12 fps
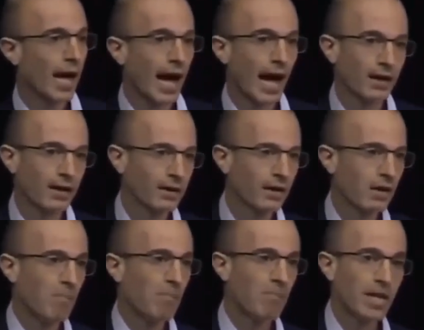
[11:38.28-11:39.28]
to hack
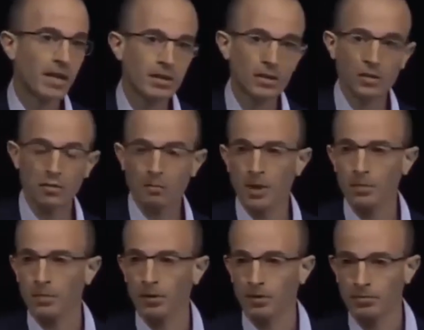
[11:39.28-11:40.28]
millions of
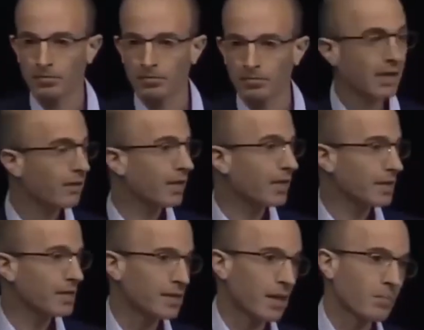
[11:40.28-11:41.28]
people. Neither the
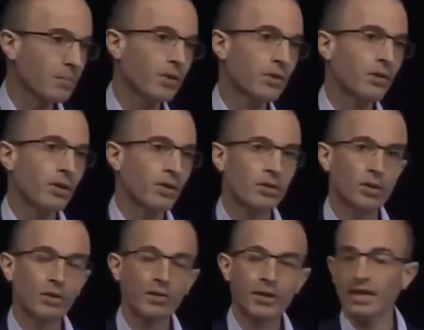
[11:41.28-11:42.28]
Gestapo
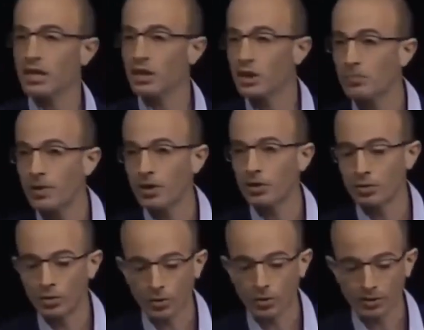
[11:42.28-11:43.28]
nor the KGB
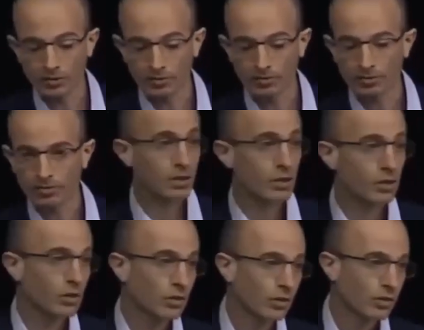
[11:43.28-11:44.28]
could do it. But
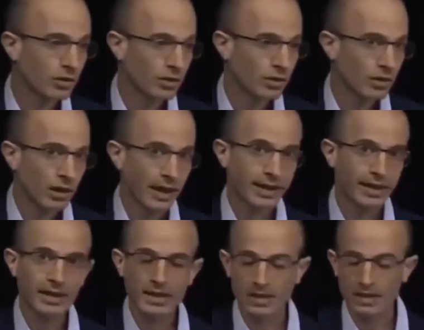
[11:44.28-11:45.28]
soon,
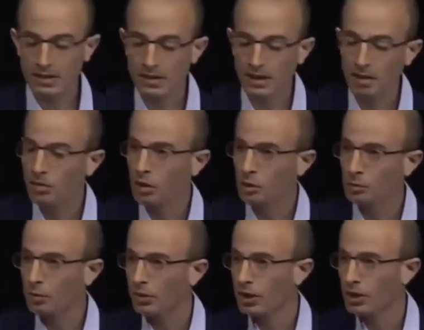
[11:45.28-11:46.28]
at least some
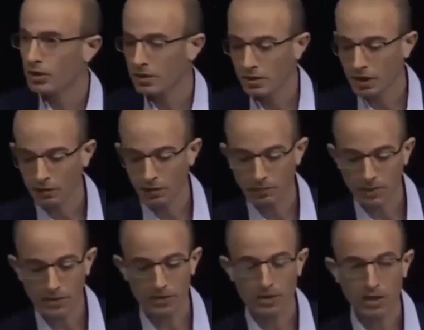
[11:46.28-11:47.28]
corporations and
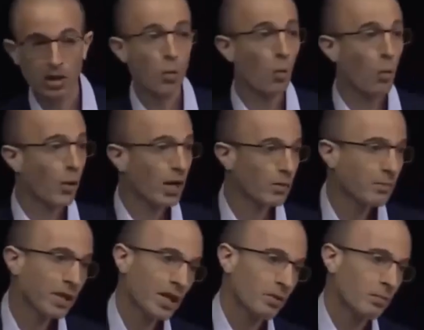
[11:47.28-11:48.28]
governments
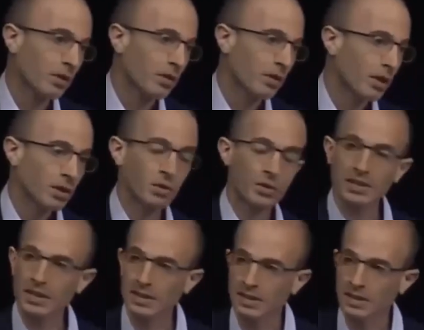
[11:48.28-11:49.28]
will be able to
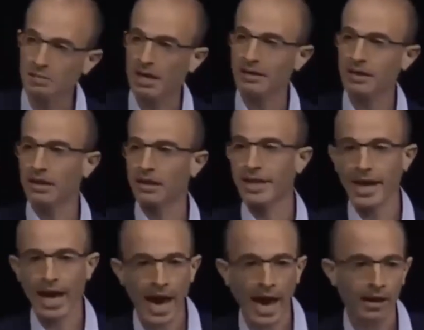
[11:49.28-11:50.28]

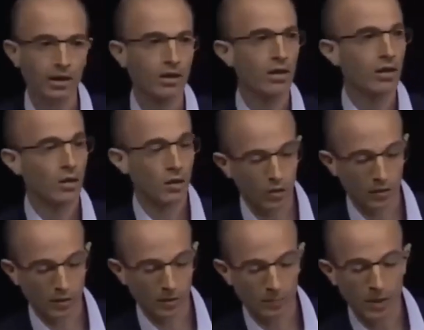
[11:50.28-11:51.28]
systematically hack
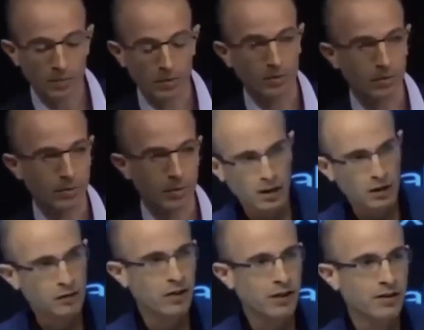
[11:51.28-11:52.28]
all the people.
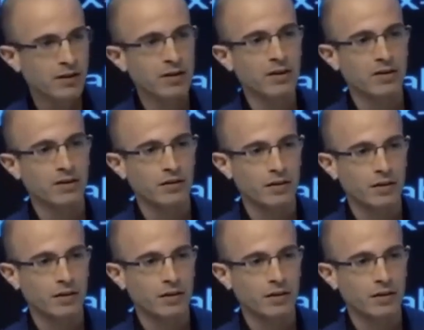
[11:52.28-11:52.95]
If indeed